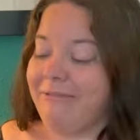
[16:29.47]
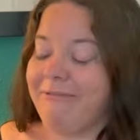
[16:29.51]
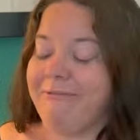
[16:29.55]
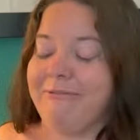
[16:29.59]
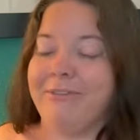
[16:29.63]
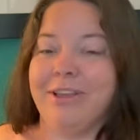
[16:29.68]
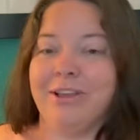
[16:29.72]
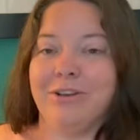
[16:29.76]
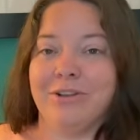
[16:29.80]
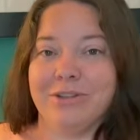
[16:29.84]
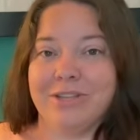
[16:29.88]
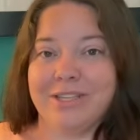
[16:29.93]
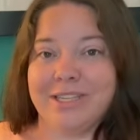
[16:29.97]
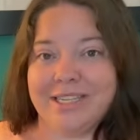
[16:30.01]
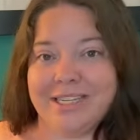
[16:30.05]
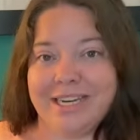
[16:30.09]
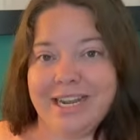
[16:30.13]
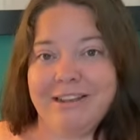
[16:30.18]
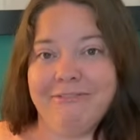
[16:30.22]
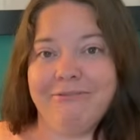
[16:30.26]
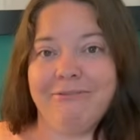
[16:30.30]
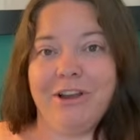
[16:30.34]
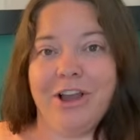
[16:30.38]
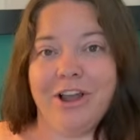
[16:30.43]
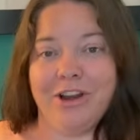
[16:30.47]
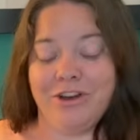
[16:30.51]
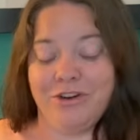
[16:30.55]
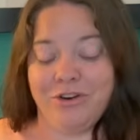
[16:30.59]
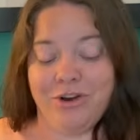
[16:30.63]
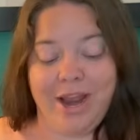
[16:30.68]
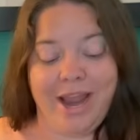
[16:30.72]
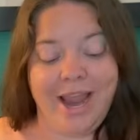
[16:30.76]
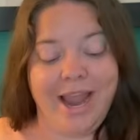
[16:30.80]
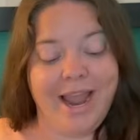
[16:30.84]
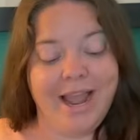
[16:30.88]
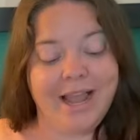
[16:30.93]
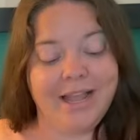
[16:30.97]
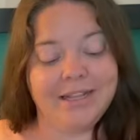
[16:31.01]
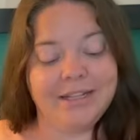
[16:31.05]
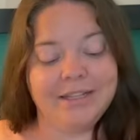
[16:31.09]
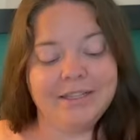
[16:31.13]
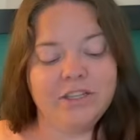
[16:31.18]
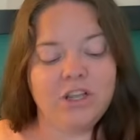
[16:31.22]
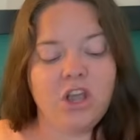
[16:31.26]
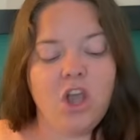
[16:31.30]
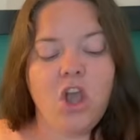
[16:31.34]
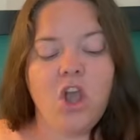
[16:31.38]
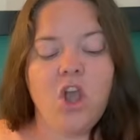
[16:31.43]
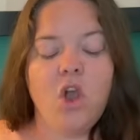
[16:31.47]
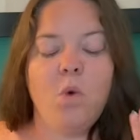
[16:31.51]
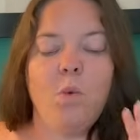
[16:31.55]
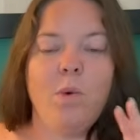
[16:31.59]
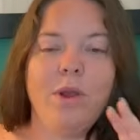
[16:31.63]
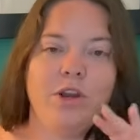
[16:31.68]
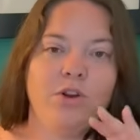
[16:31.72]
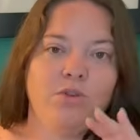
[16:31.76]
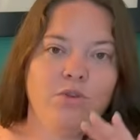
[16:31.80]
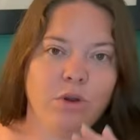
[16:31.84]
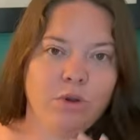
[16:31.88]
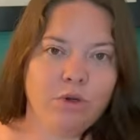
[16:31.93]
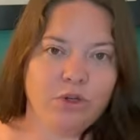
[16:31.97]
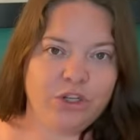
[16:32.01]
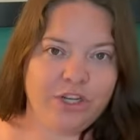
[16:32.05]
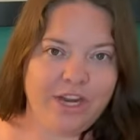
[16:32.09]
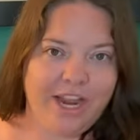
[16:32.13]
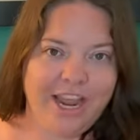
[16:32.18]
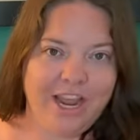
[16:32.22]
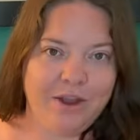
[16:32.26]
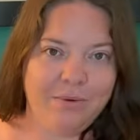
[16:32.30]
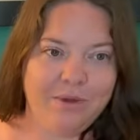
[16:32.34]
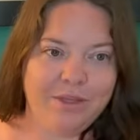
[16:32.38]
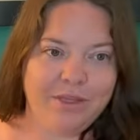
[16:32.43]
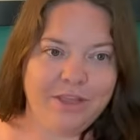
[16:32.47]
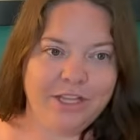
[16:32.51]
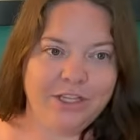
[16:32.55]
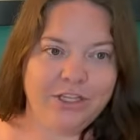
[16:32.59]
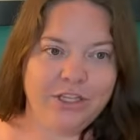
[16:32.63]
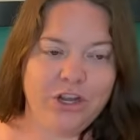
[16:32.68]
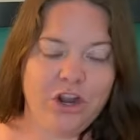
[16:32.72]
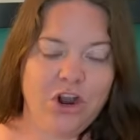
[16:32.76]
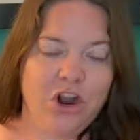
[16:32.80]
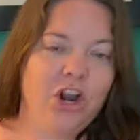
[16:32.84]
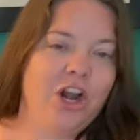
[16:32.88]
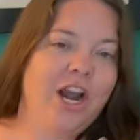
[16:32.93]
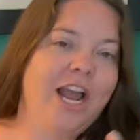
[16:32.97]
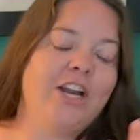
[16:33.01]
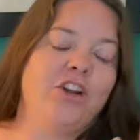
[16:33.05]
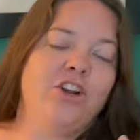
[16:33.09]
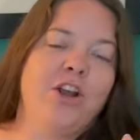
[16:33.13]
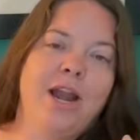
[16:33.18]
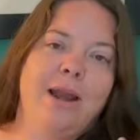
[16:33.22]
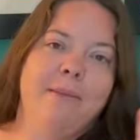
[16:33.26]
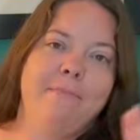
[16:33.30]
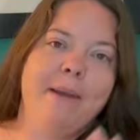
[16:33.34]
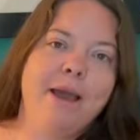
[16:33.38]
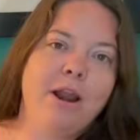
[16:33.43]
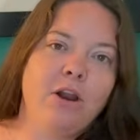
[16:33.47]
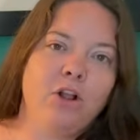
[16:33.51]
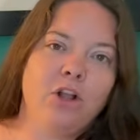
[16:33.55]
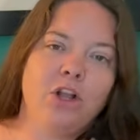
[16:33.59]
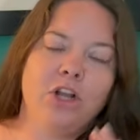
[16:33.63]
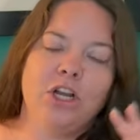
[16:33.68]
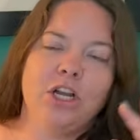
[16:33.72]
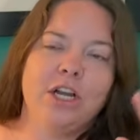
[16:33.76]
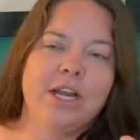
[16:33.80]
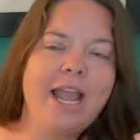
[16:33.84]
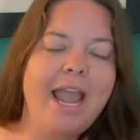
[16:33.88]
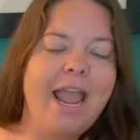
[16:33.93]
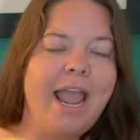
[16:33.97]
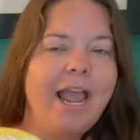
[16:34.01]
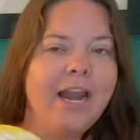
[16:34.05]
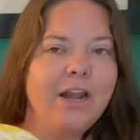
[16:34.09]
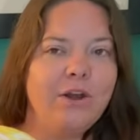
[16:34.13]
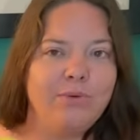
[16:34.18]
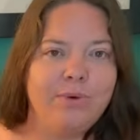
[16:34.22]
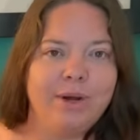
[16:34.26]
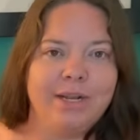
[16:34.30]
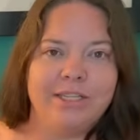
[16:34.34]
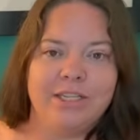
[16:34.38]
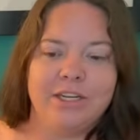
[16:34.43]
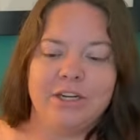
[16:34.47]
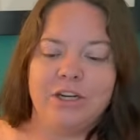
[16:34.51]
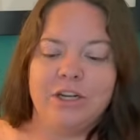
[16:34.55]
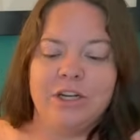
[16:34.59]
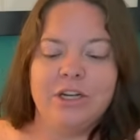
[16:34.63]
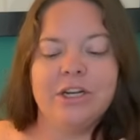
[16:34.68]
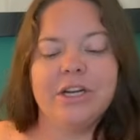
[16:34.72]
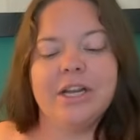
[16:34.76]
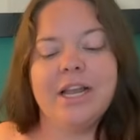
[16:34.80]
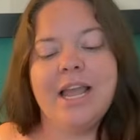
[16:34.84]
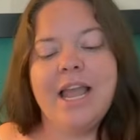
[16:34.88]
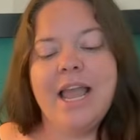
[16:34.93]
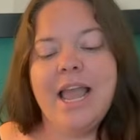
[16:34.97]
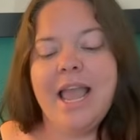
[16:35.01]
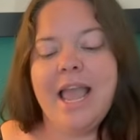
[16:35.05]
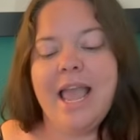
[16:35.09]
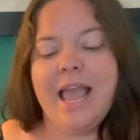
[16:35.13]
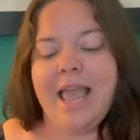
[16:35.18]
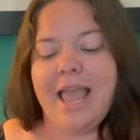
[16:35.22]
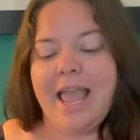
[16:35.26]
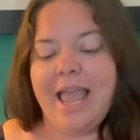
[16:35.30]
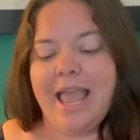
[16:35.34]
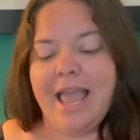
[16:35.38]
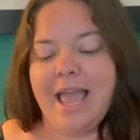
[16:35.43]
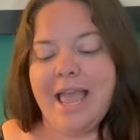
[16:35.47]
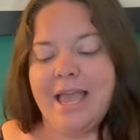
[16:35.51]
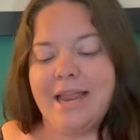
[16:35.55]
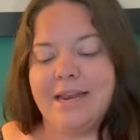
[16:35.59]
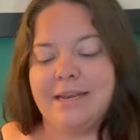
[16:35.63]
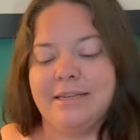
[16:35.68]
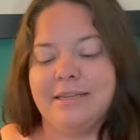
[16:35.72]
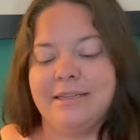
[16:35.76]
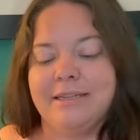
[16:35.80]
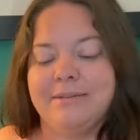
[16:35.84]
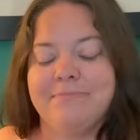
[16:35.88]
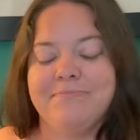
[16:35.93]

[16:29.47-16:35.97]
feel stiff on your hands when crocheting with this yarn. I tried a metal hook and a resin hook, and